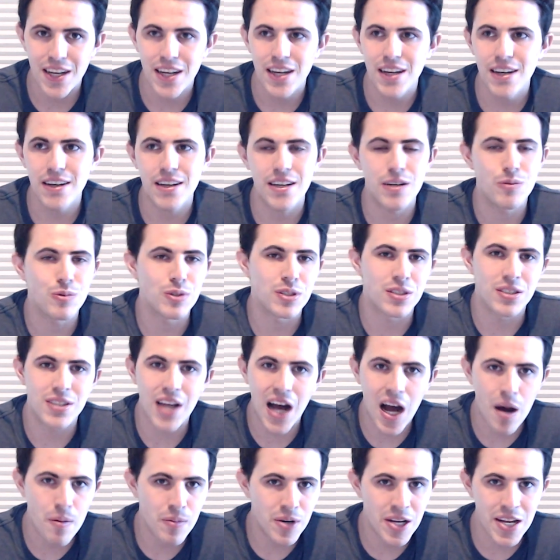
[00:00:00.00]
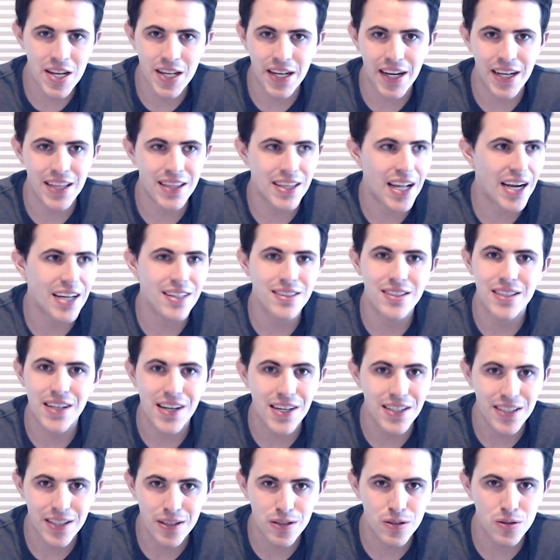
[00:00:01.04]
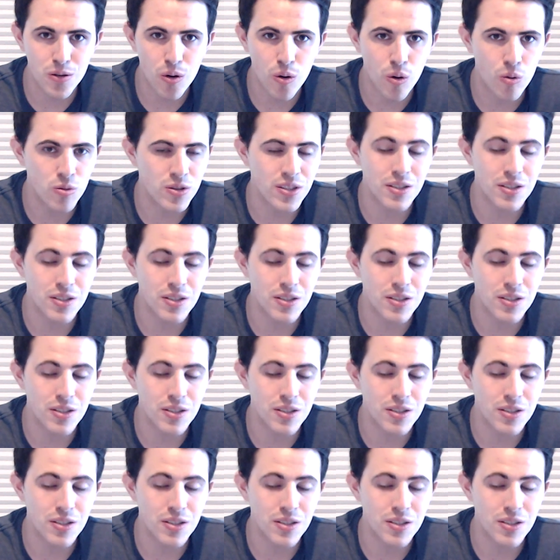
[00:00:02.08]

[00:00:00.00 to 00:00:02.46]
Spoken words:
He was dominating at 19 years old.